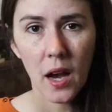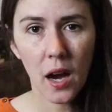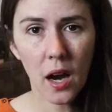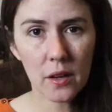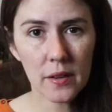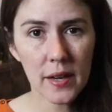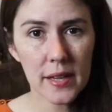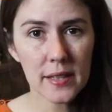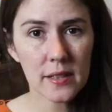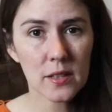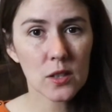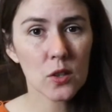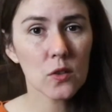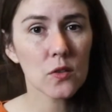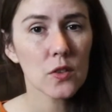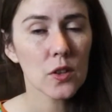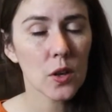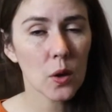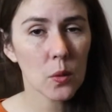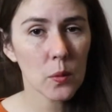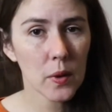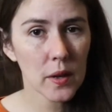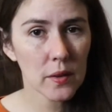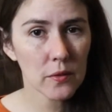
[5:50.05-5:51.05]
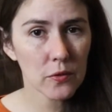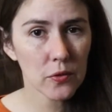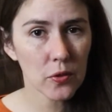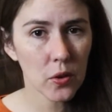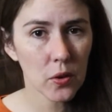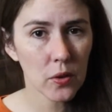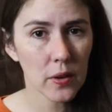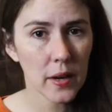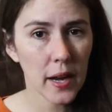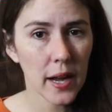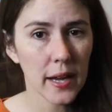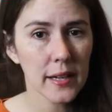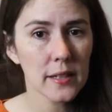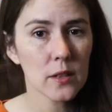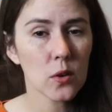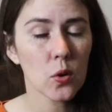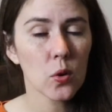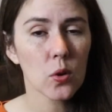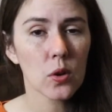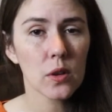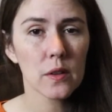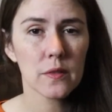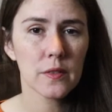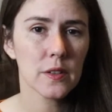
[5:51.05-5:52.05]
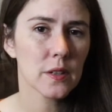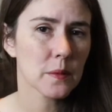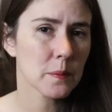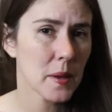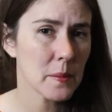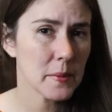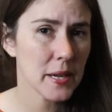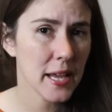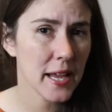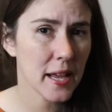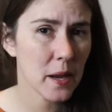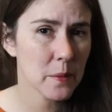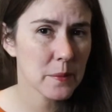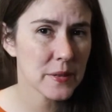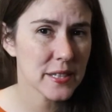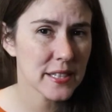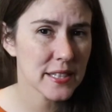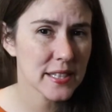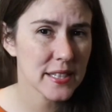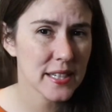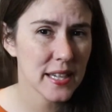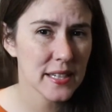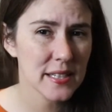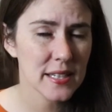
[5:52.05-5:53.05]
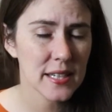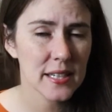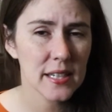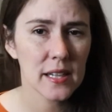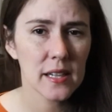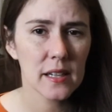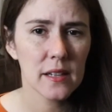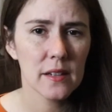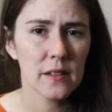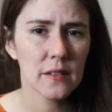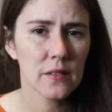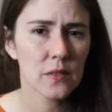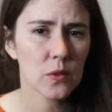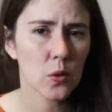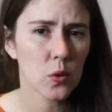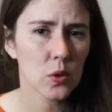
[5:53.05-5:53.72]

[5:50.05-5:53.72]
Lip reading: All right, so if you don't want fluoride, or if you're maybe amine sensitive,